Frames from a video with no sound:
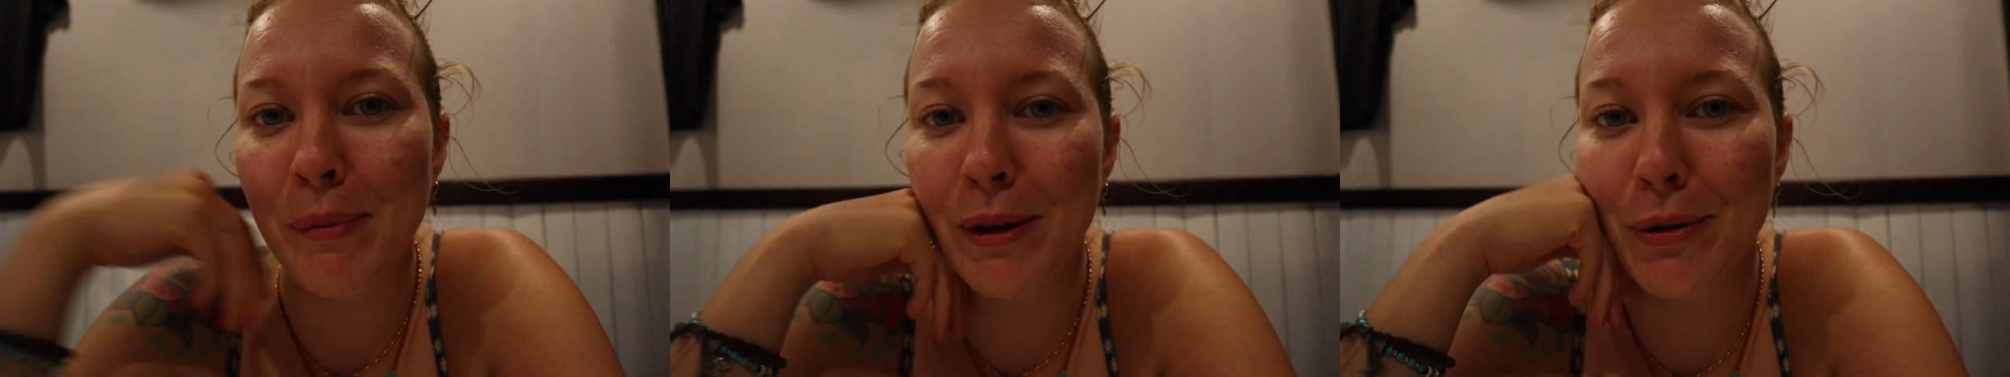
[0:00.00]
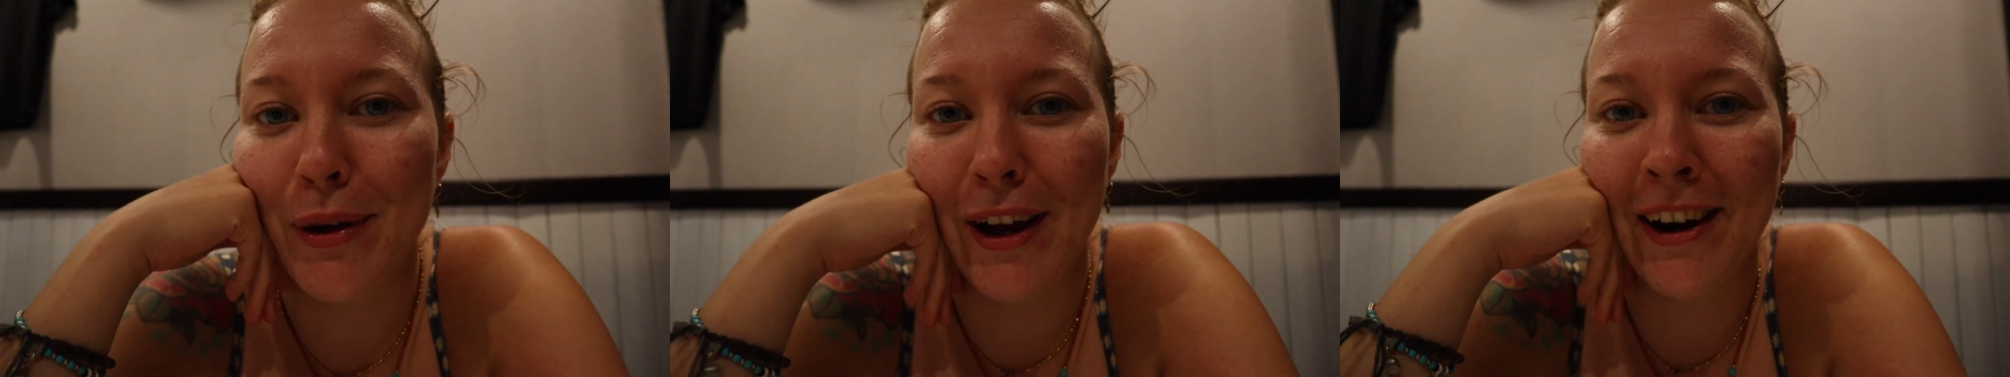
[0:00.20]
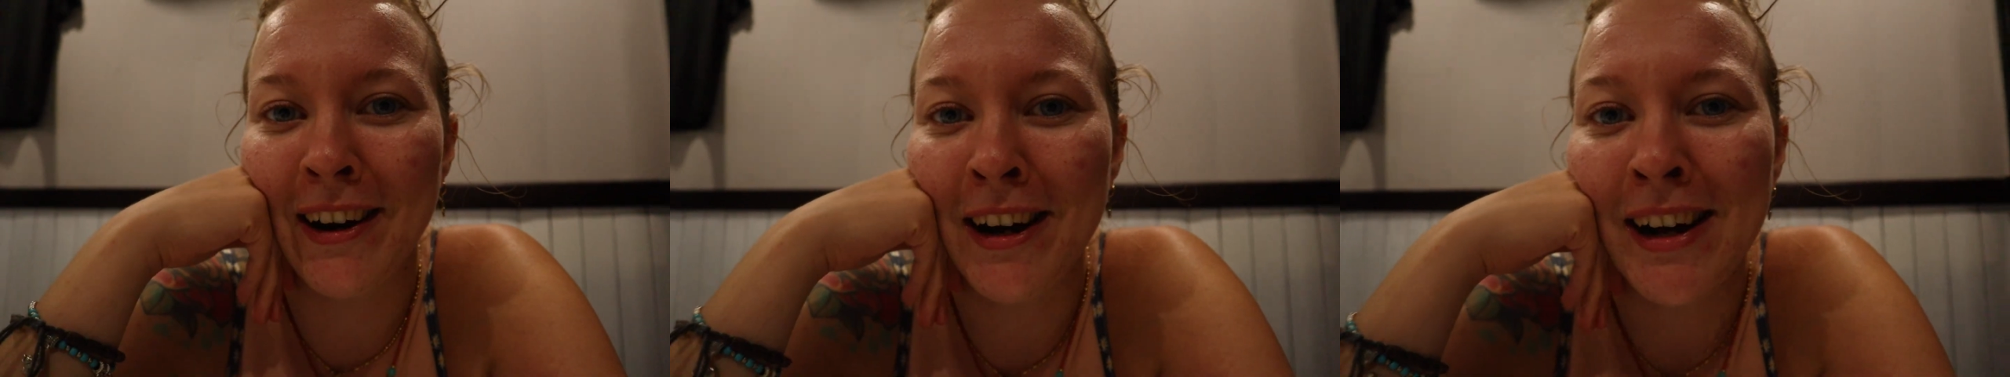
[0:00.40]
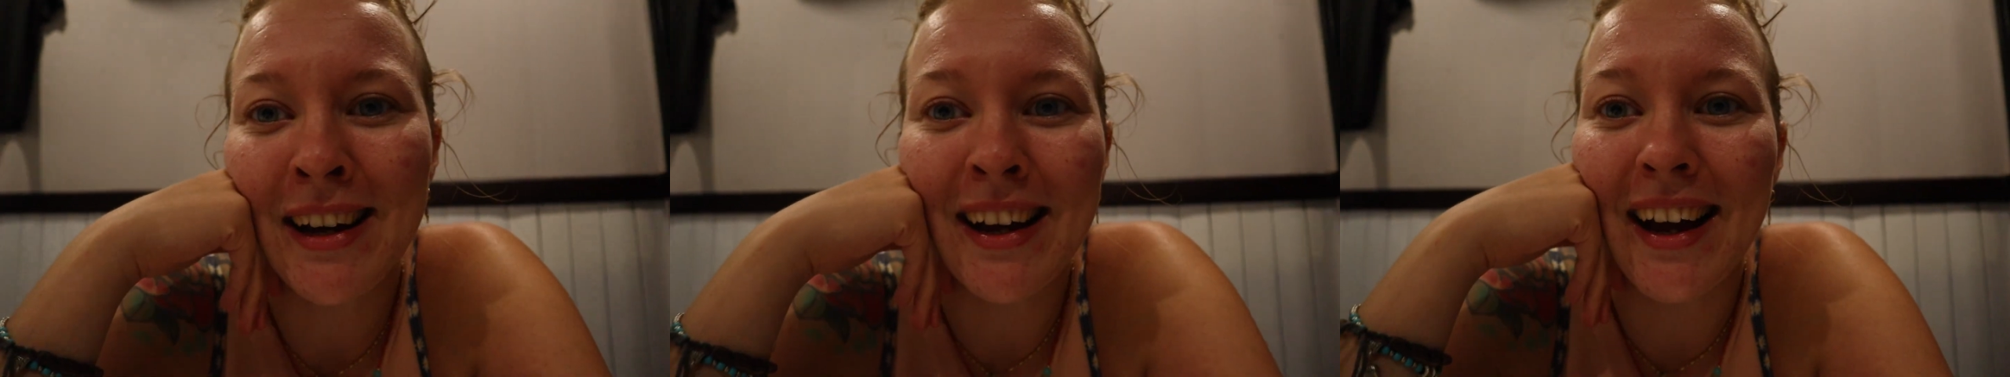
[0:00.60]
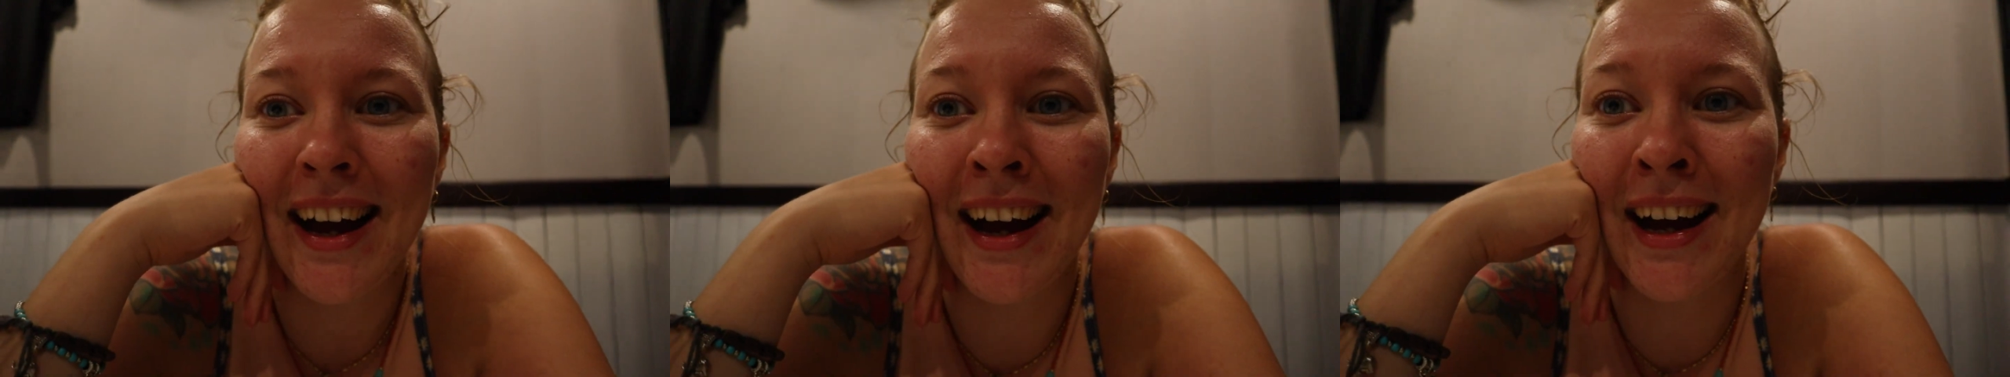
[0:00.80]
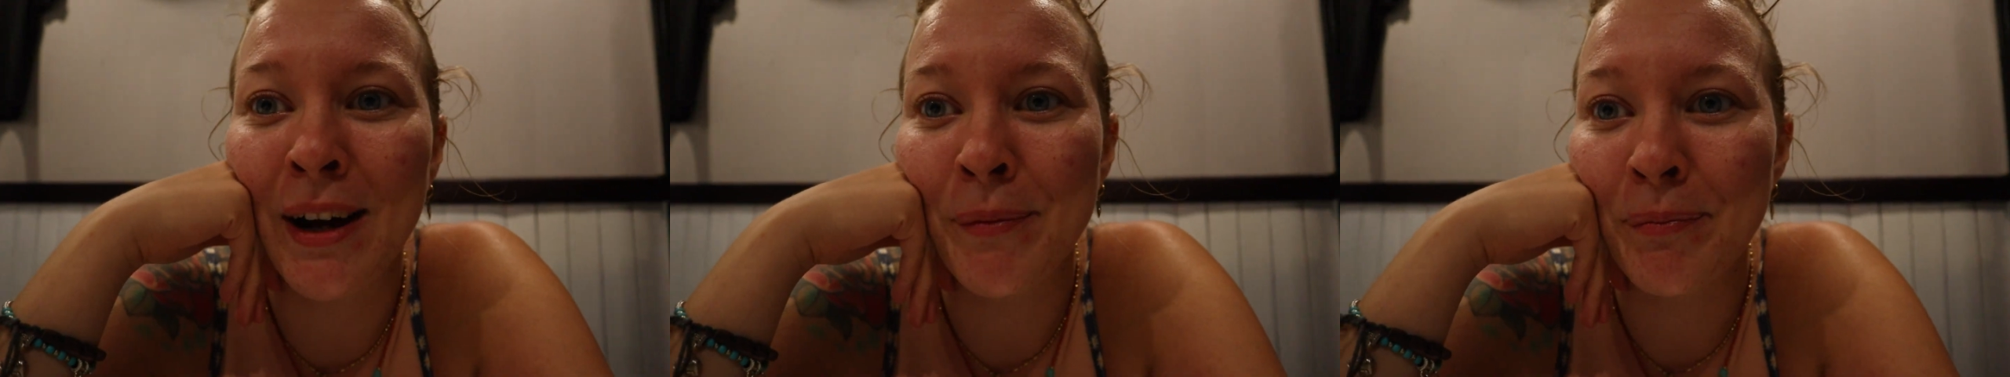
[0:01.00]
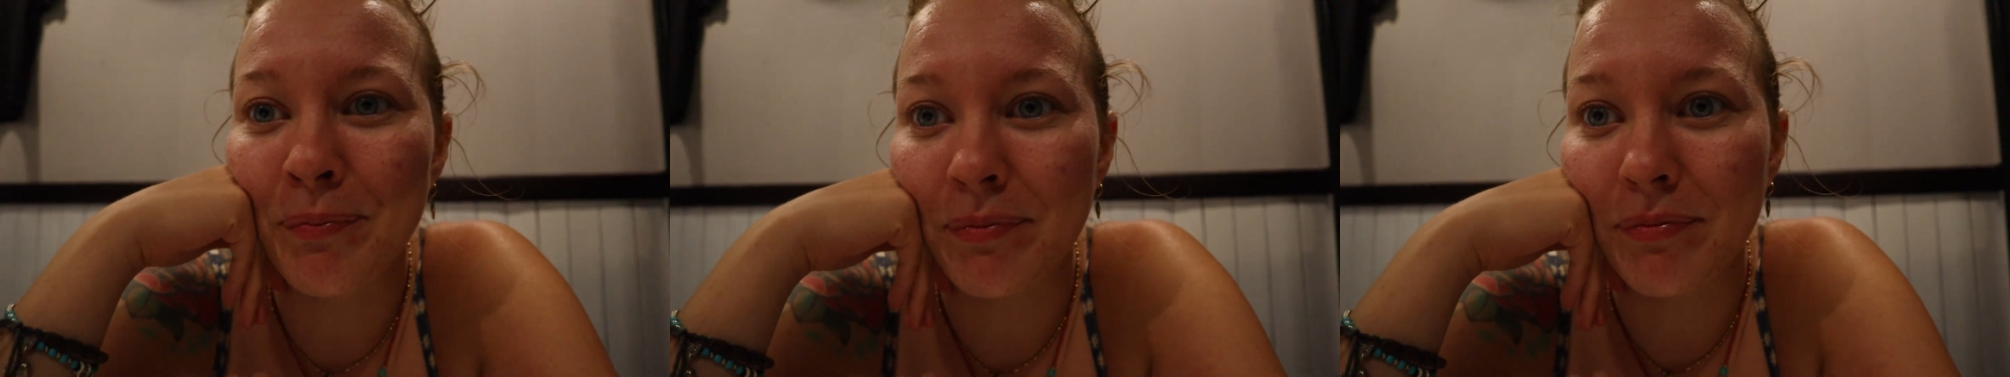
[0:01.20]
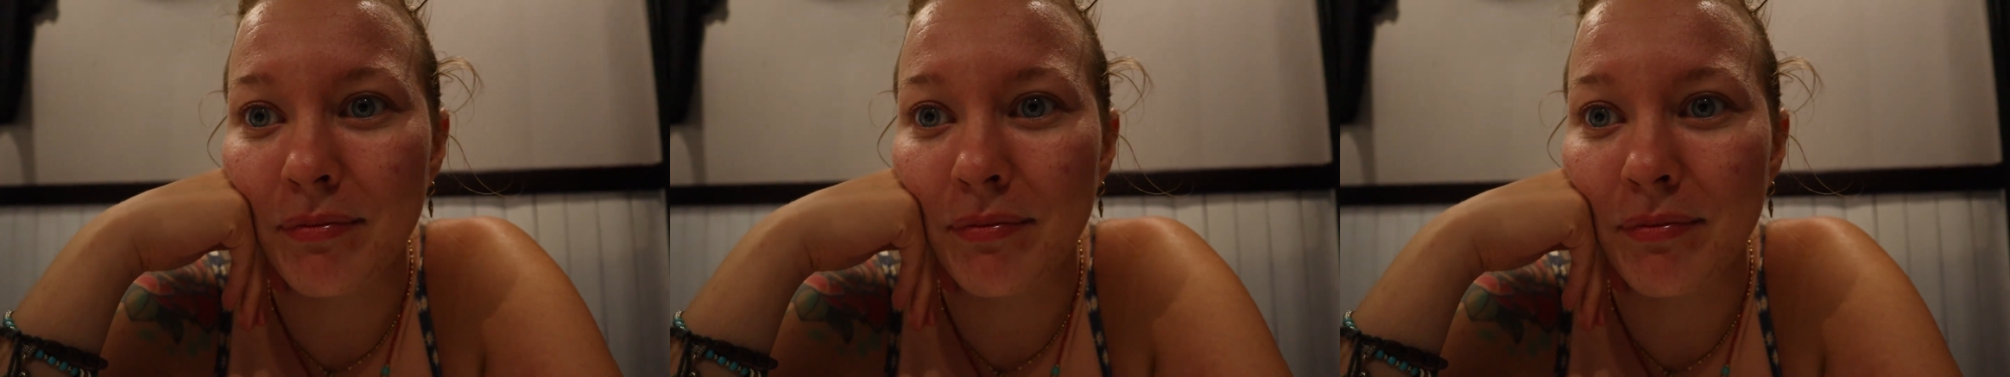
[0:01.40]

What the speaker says: but we are, and